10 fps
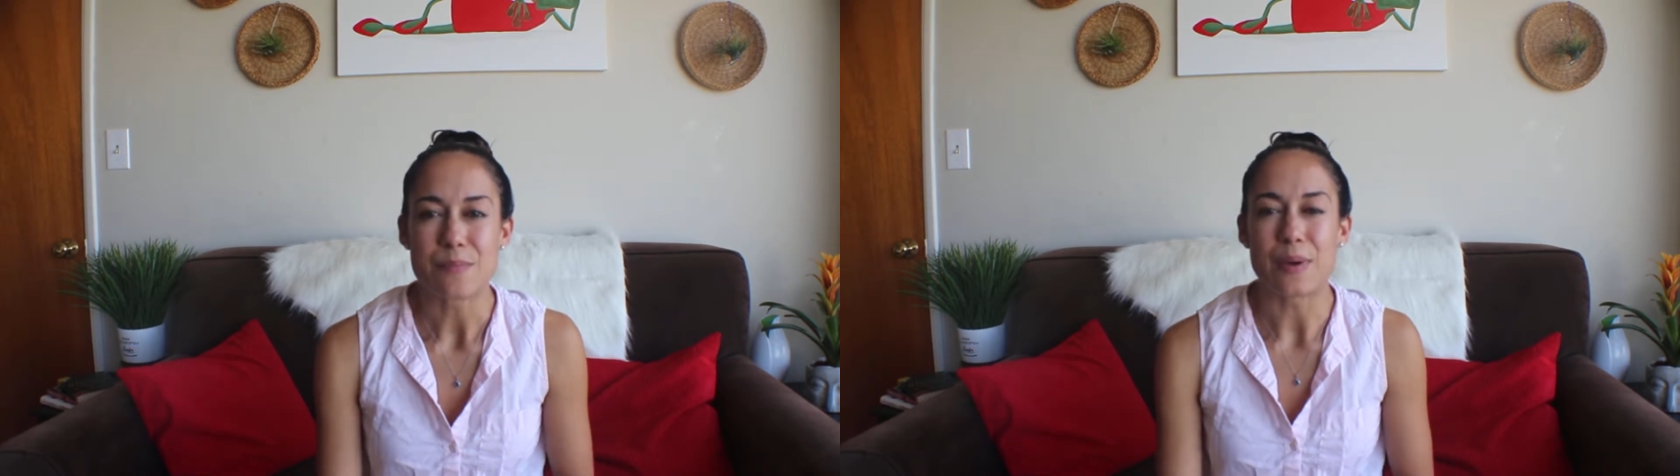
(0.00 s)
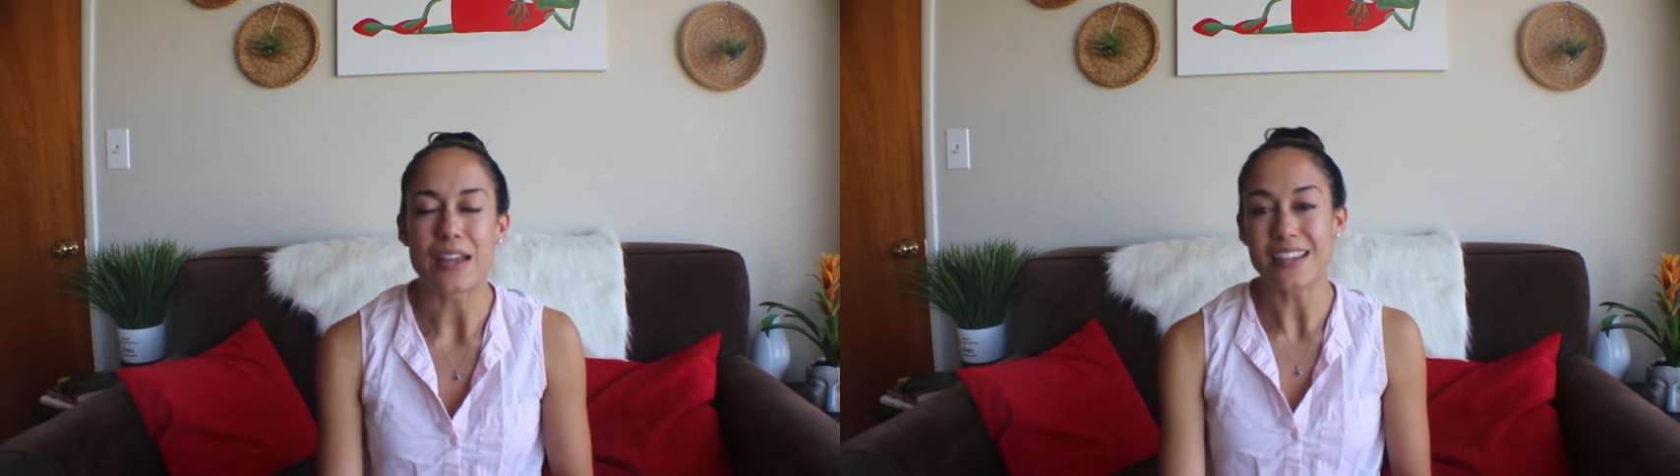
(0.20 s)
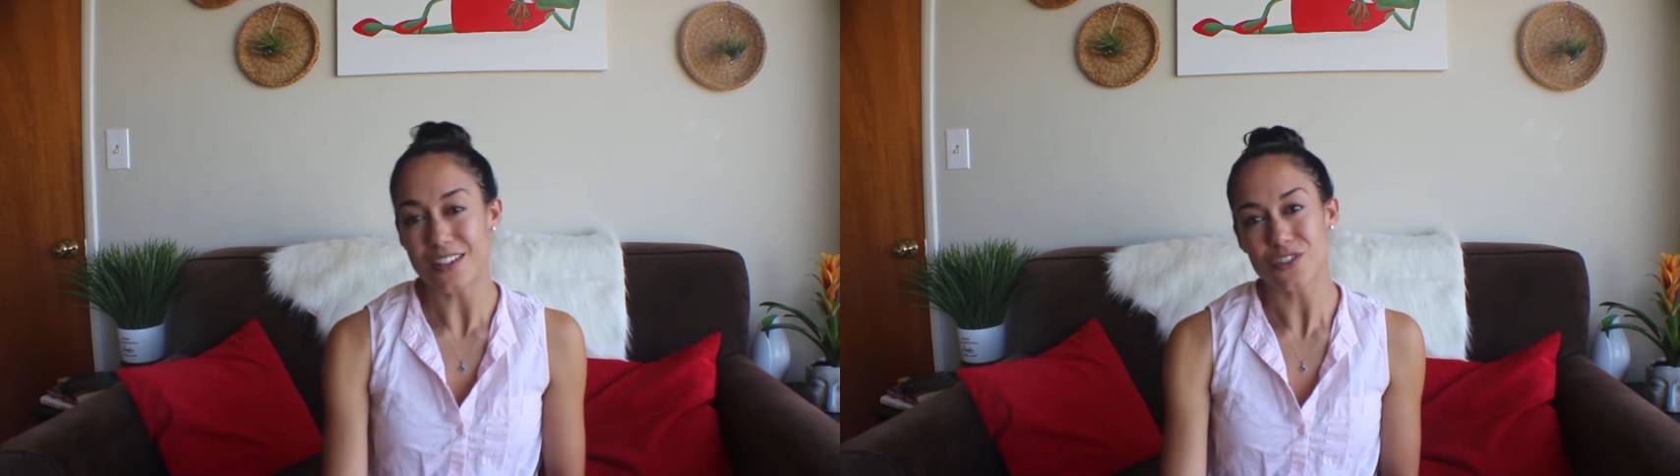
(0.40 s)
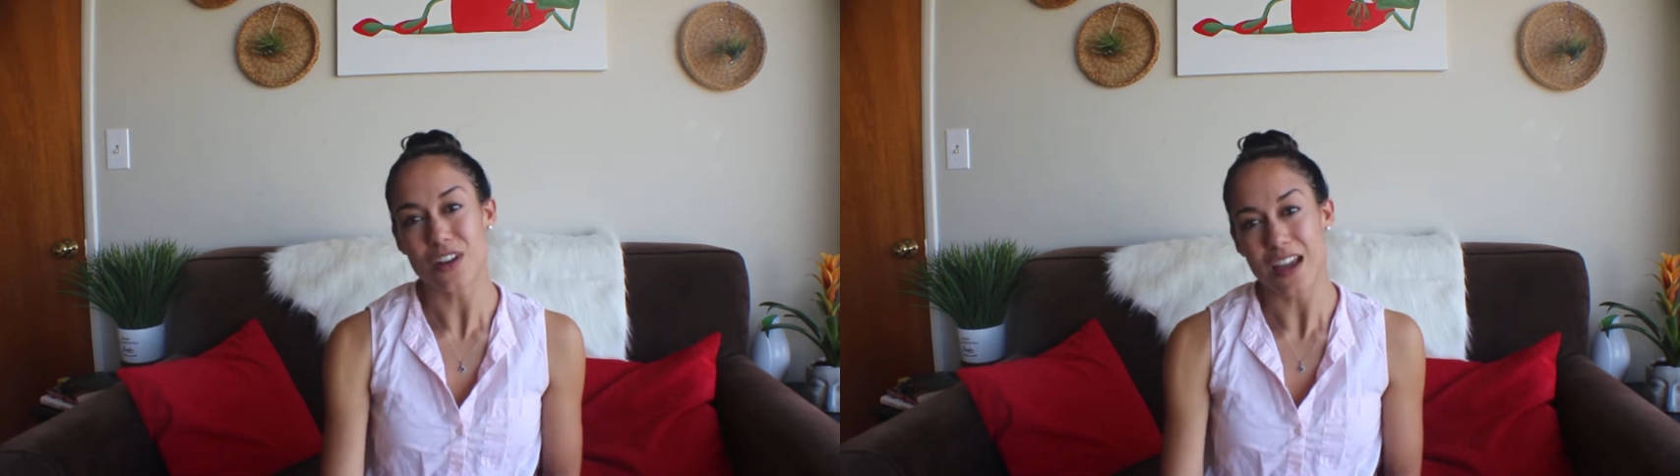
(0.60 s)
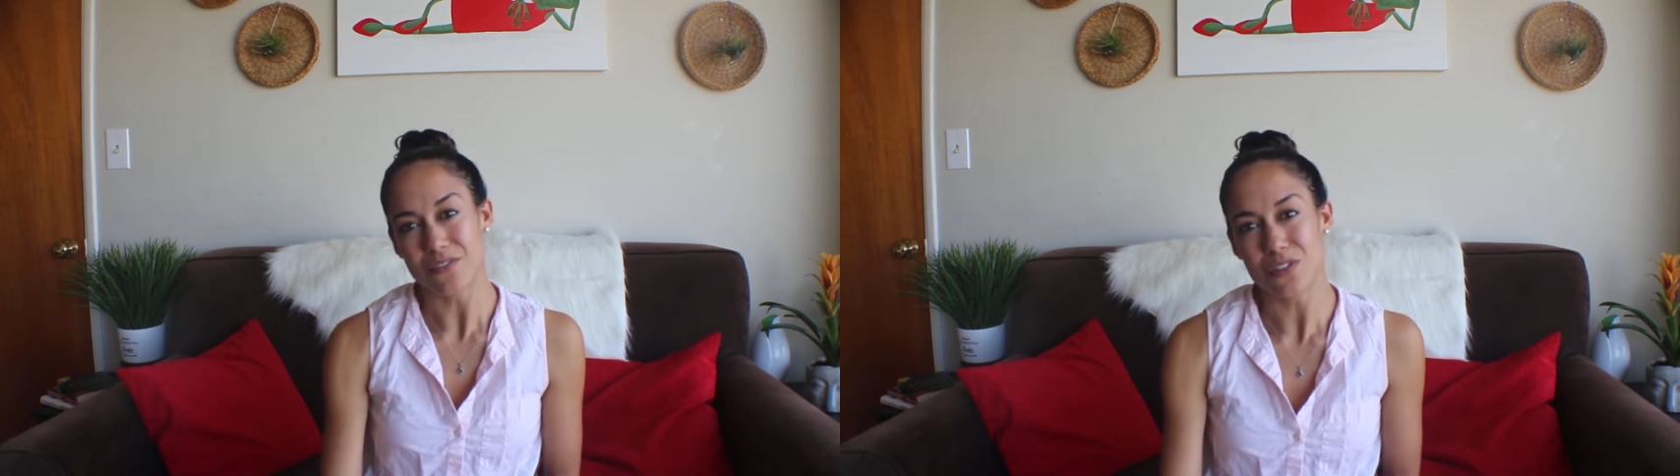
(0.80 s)
But
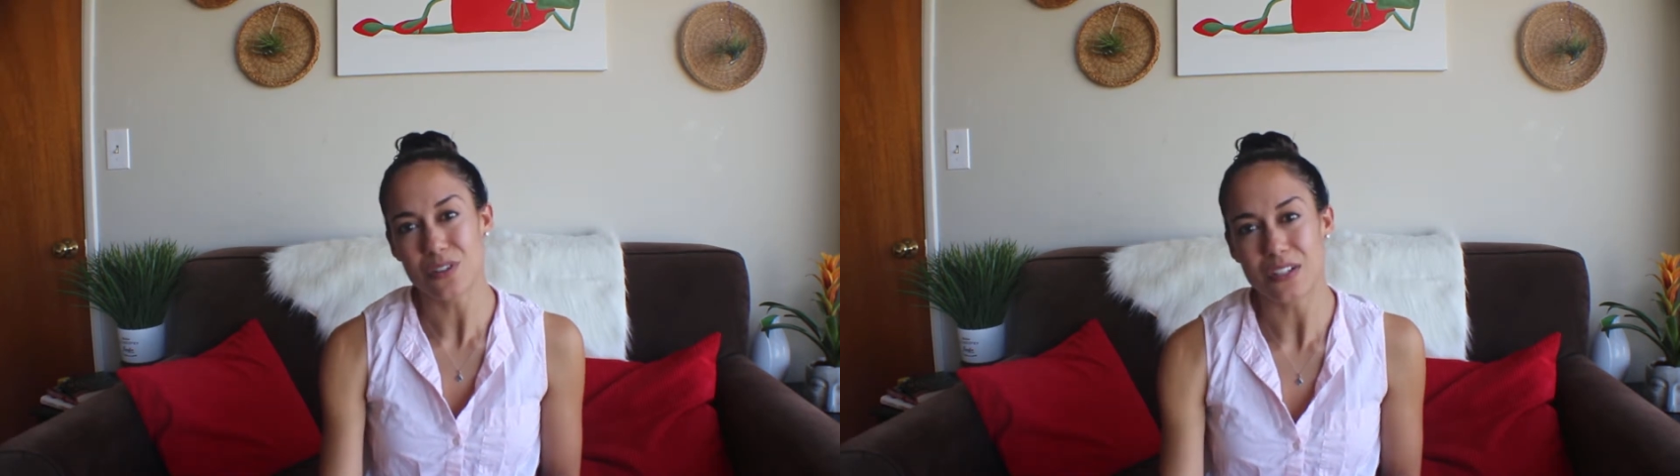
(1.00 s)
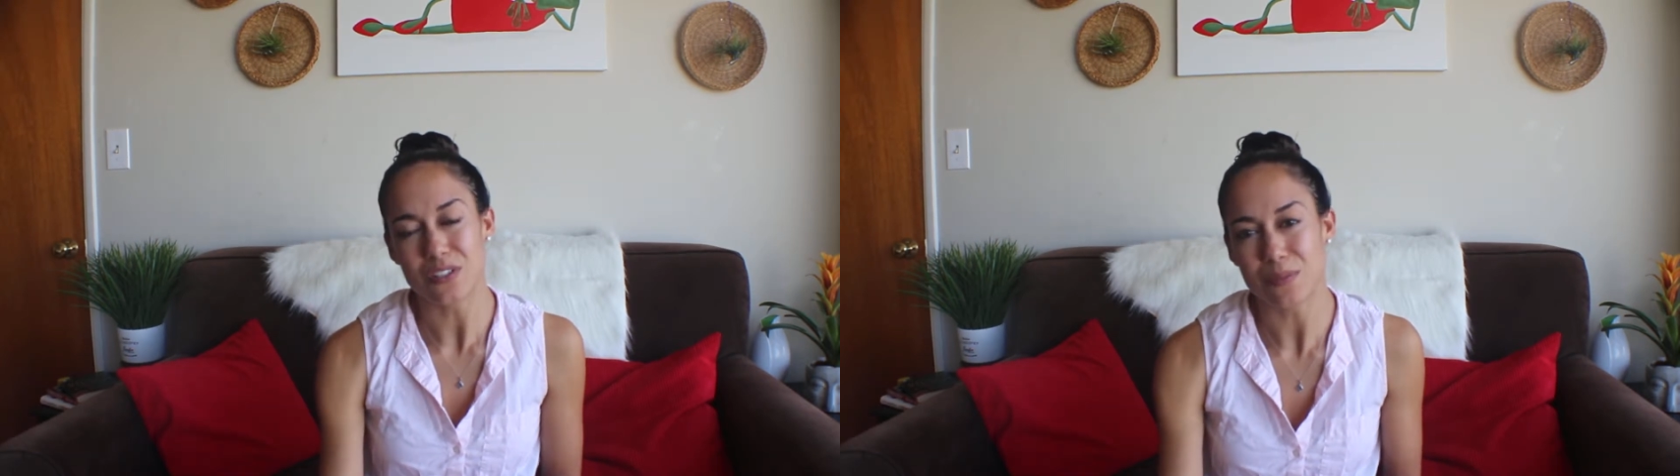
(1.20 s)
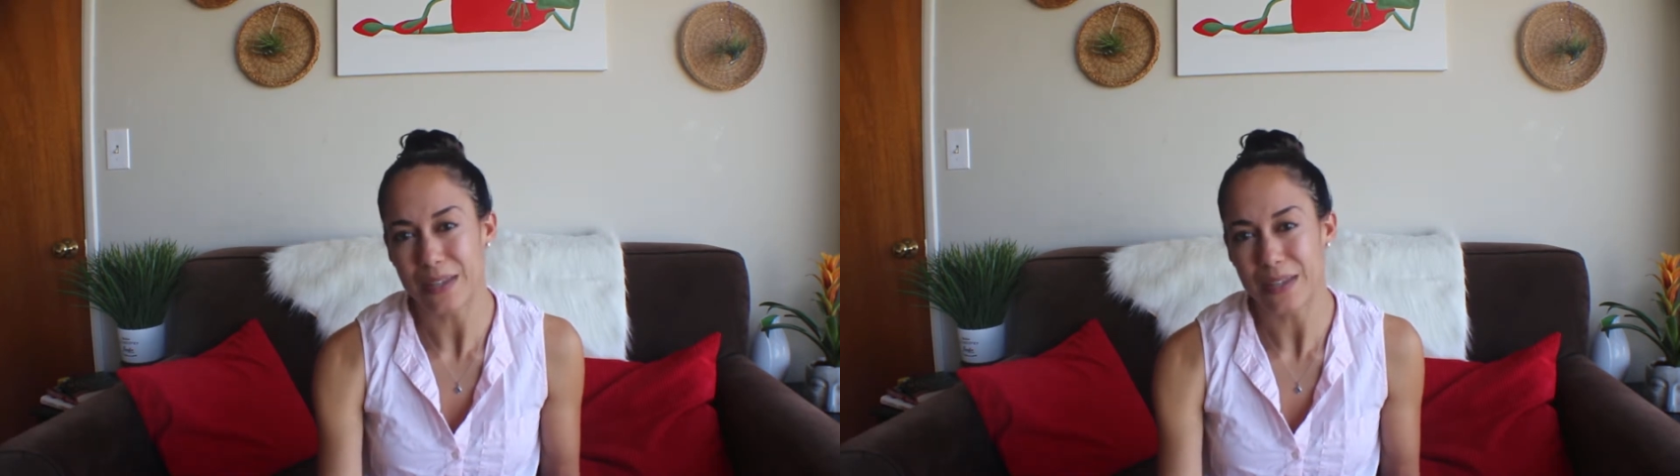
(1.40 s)
yesterday afternoon I took the